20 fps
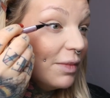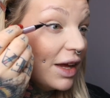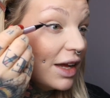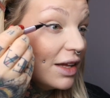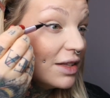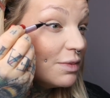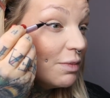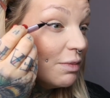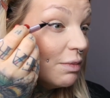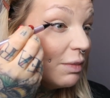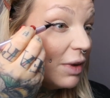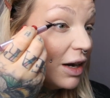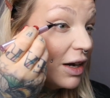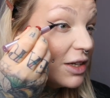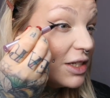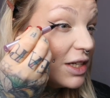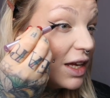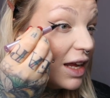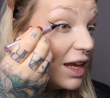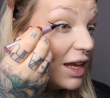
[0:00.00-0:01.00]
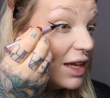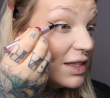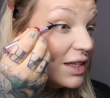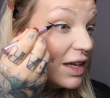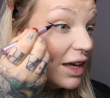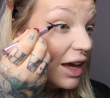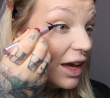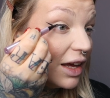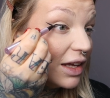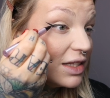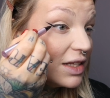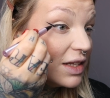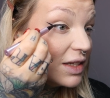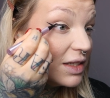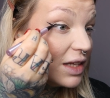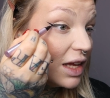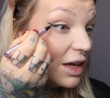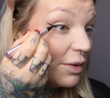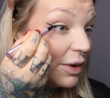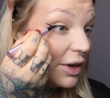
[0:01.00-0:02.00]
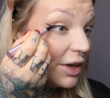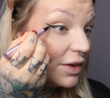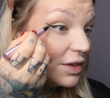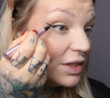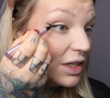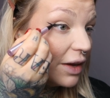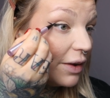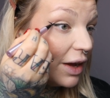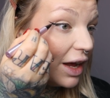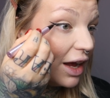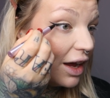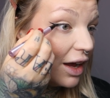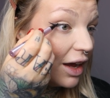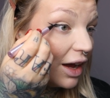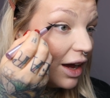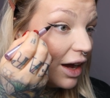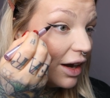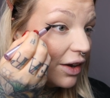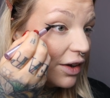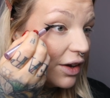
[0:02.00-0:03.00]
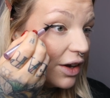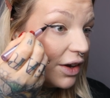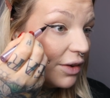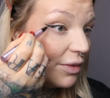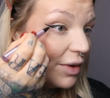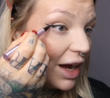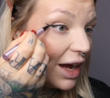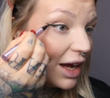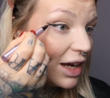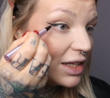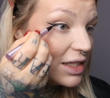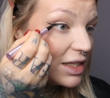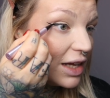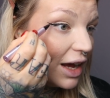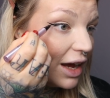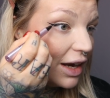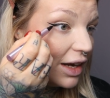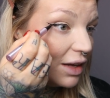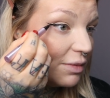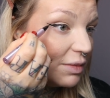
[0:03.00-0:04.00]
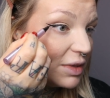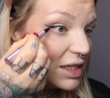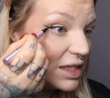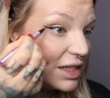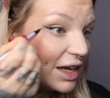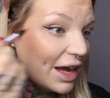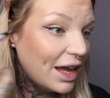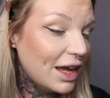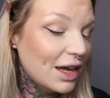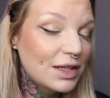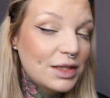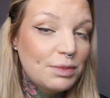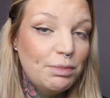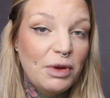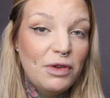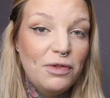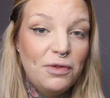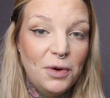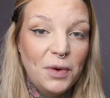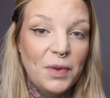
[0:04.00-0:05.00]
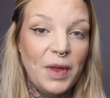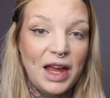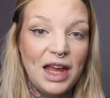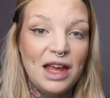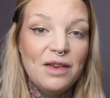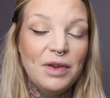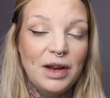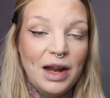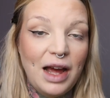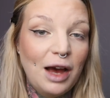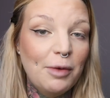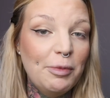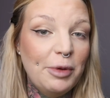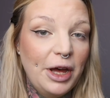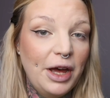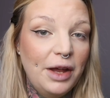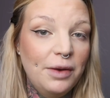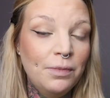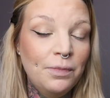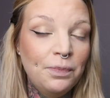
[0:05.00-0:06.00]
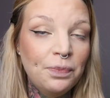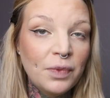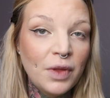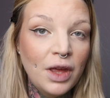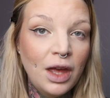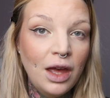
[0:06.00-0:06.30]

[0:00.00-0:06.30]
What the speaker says: it's much easier to see what you're doing and correct any mistakes before they even happen.